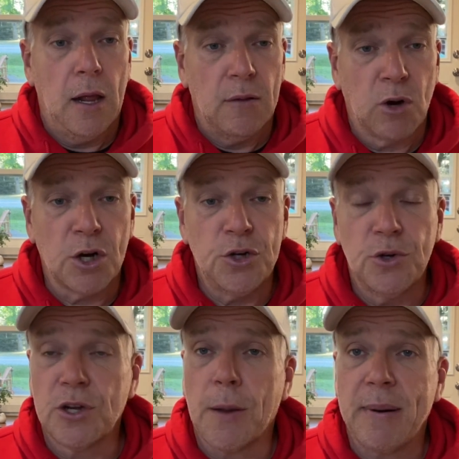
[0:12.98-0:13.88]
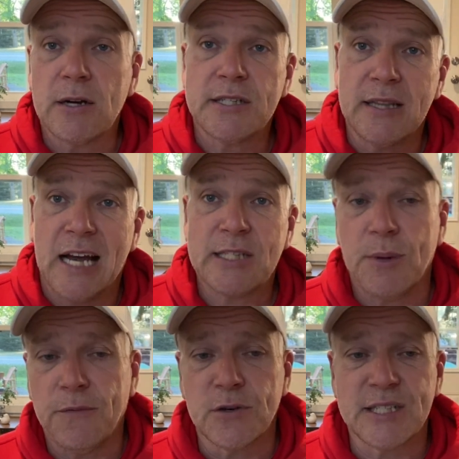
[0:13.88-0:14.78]
we're going to do a little comparison last week
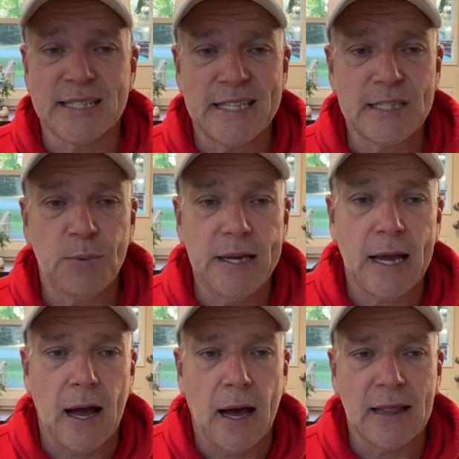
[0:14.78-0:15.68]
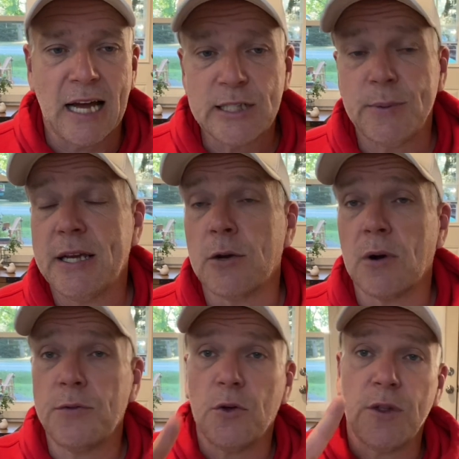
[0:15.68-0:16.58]
versus this week. Last week in
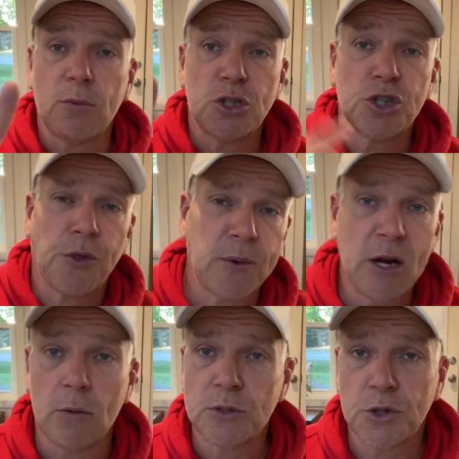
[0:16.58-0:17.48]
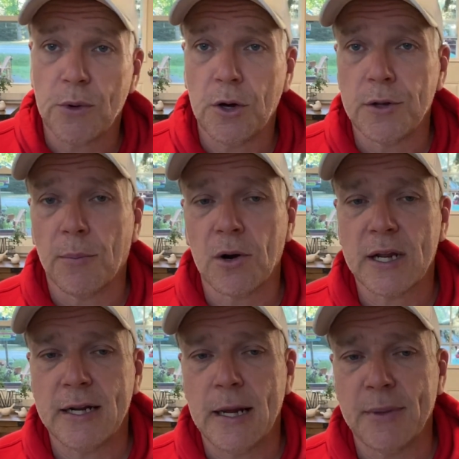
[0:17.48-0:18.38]
Grunthal, there were three homes showing on the market
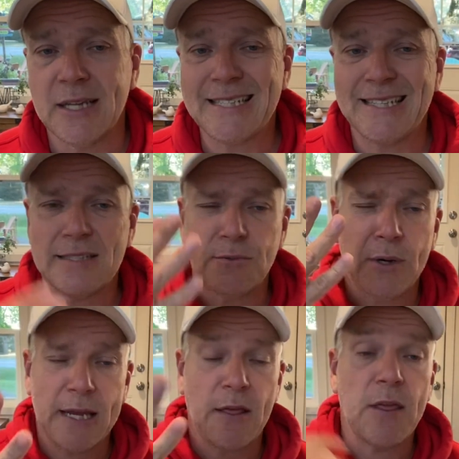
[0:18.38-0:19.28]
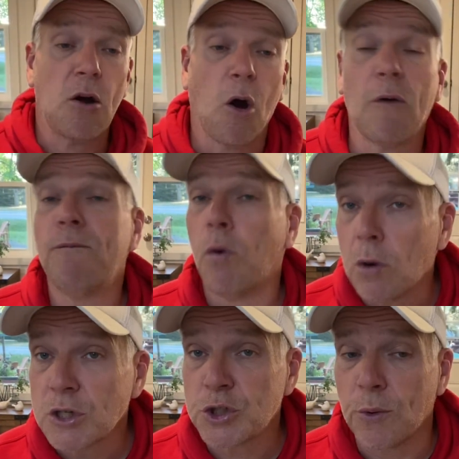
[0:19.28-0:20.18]
in MLS. This week, there are four
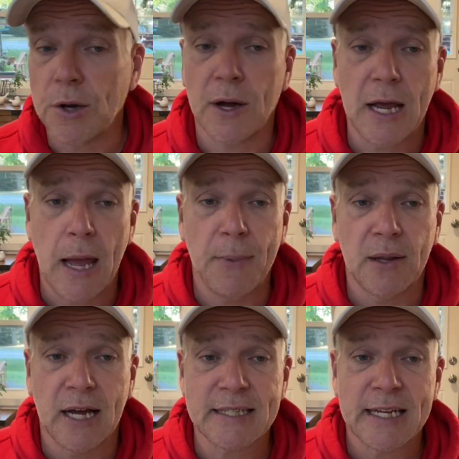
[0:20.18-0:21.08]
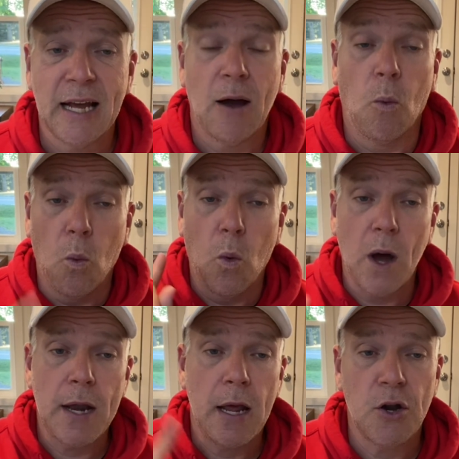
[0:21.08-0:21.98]
showing on MLS.
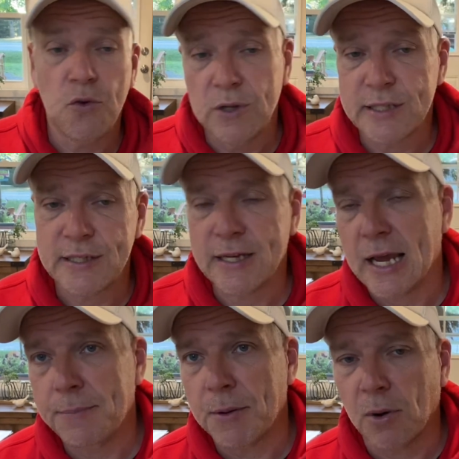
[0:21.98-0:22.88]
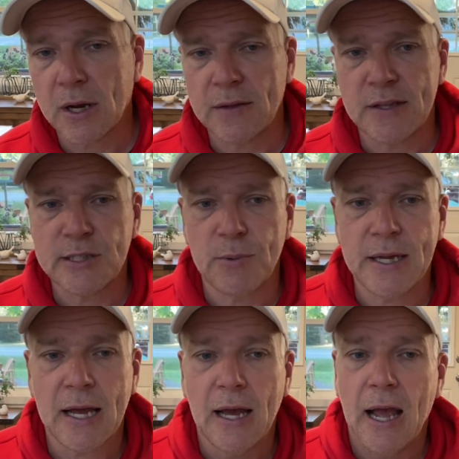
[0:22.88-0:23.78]
One new listing came to market this week.
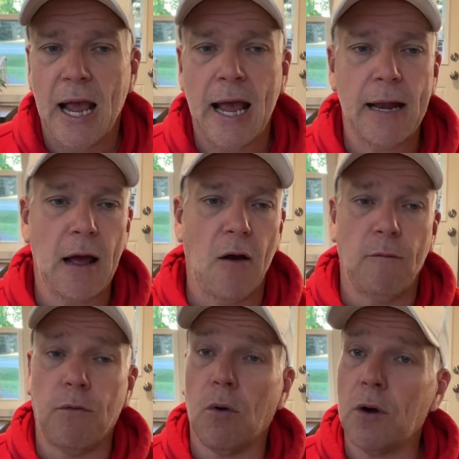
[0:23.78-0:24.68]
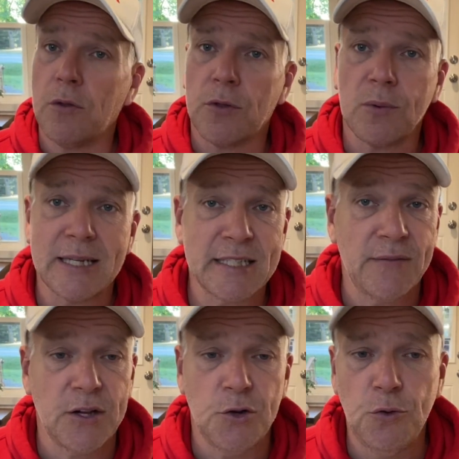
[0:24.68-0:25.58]
And for the rest of
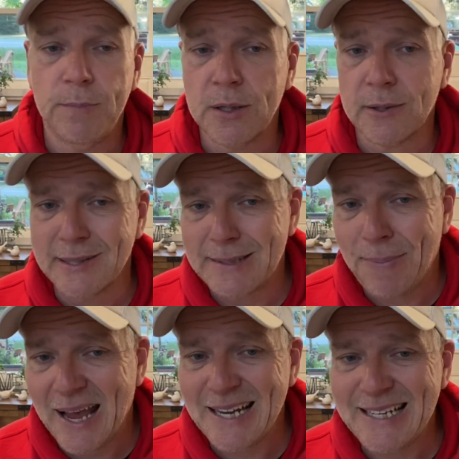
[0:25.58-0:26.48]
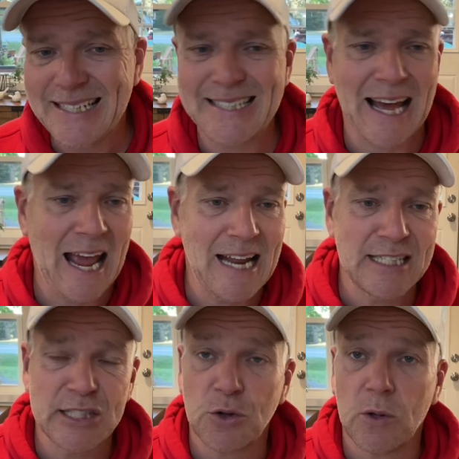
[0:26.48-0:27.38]
it, new builds, pendings, and
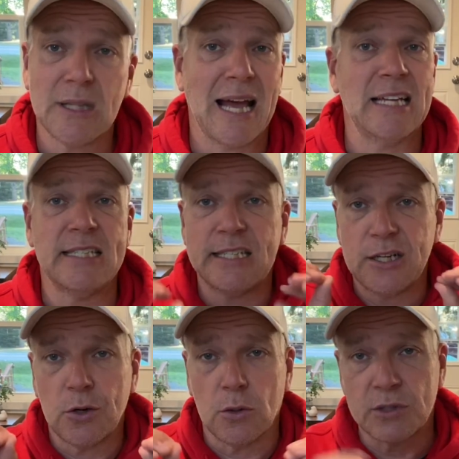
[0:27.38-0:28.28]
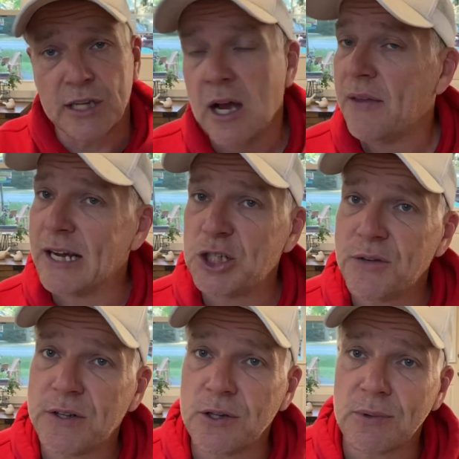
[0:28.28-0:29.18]
sold zeros. That shift
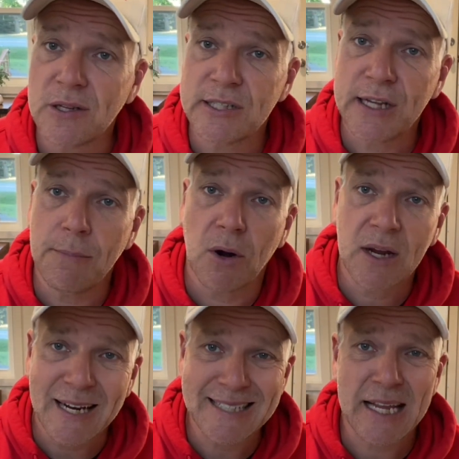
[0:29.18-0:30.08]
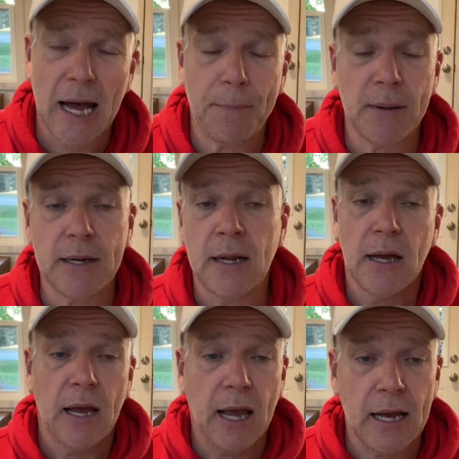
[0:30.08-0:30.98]
in the real estate market is happening.
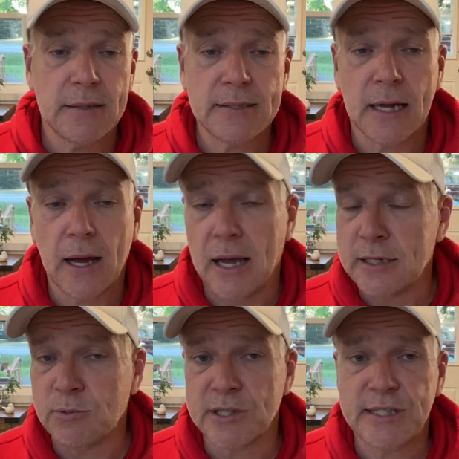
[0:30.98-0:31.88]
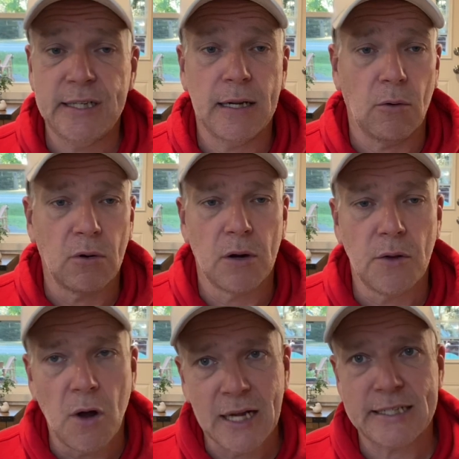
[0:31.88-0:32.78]
And as we're seeing it, we're
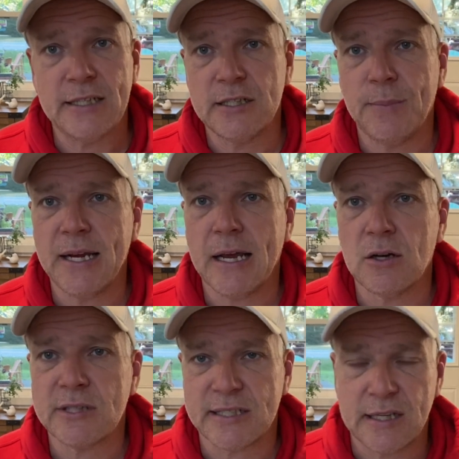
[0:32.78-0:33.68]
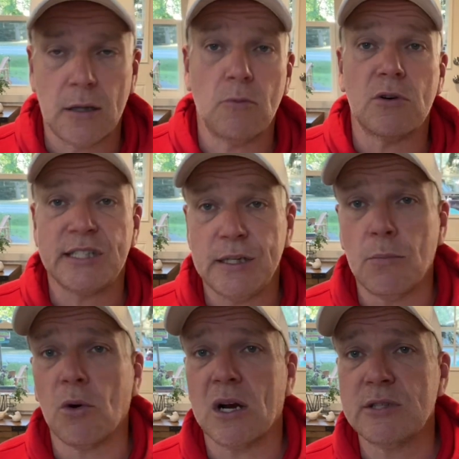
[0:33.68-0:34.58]
not seeing as many houses selling. We're seeing
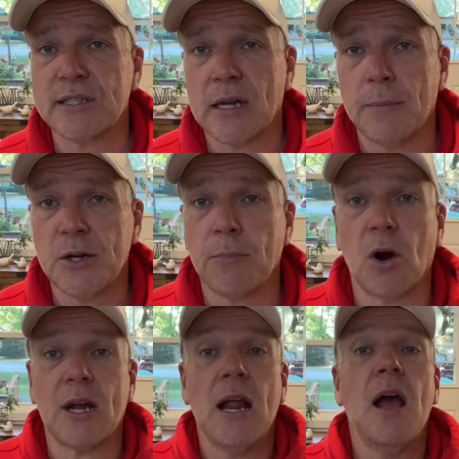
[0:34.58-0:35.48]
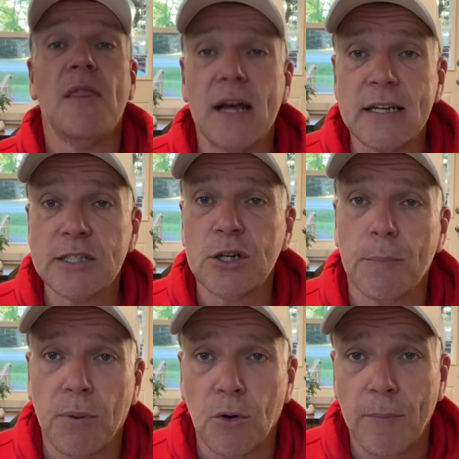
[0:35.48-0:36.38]
more houses coming to market. That is going to
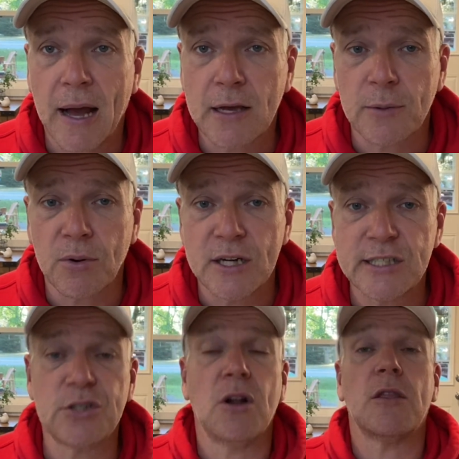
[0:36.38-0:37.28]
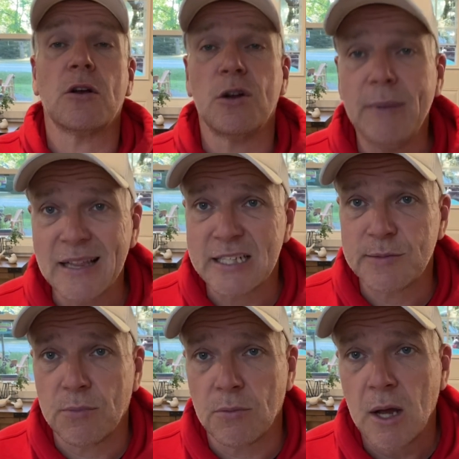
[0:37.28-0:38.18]
pull back the prices on it. There are going to be